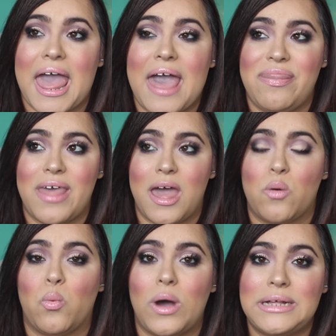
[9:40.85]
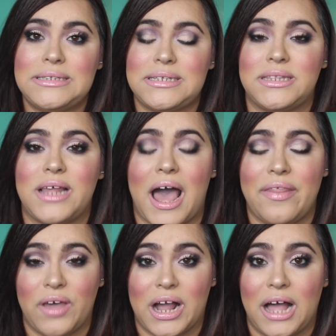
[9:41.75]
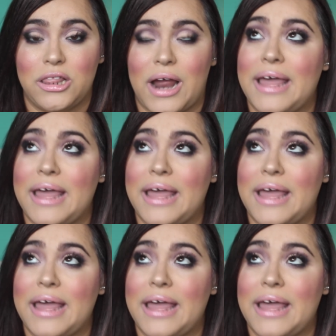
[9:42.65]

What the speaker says: And then once the color,